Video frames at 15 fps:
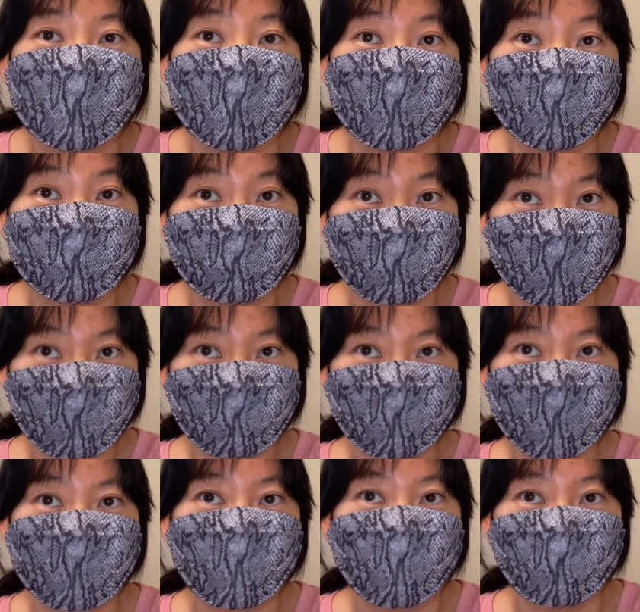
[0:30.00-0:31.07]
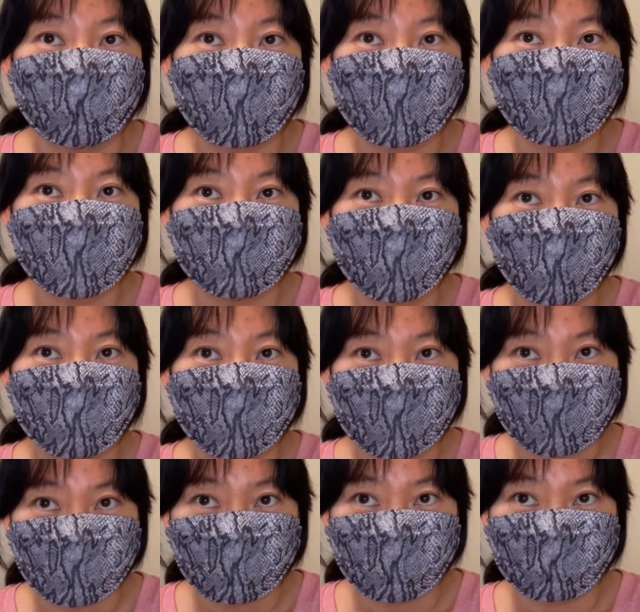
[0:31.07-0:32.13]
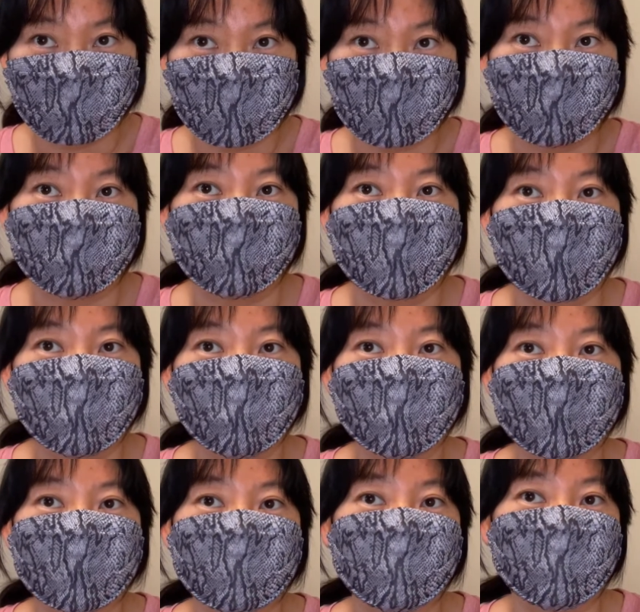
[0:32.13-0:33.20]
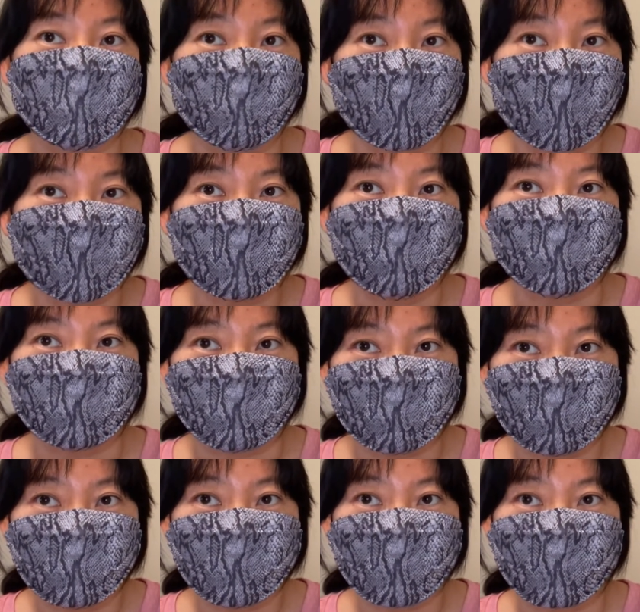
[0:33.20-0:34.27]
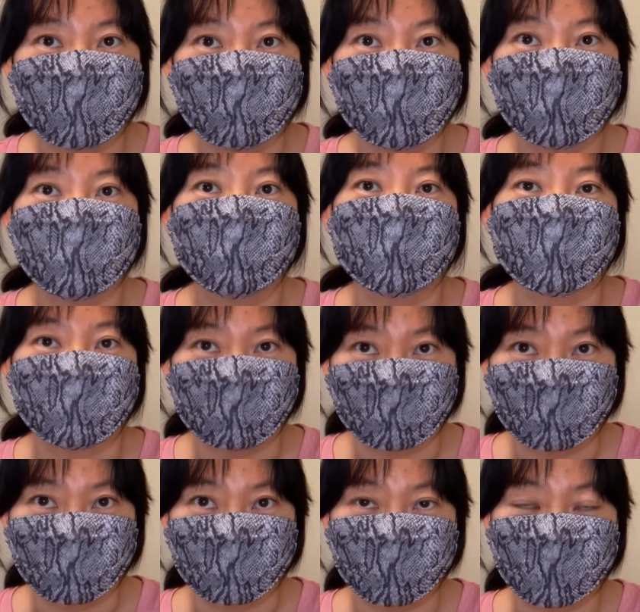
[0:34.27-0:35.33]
If we clean only small bathrooms, we usually use 1 or 2 towels per room.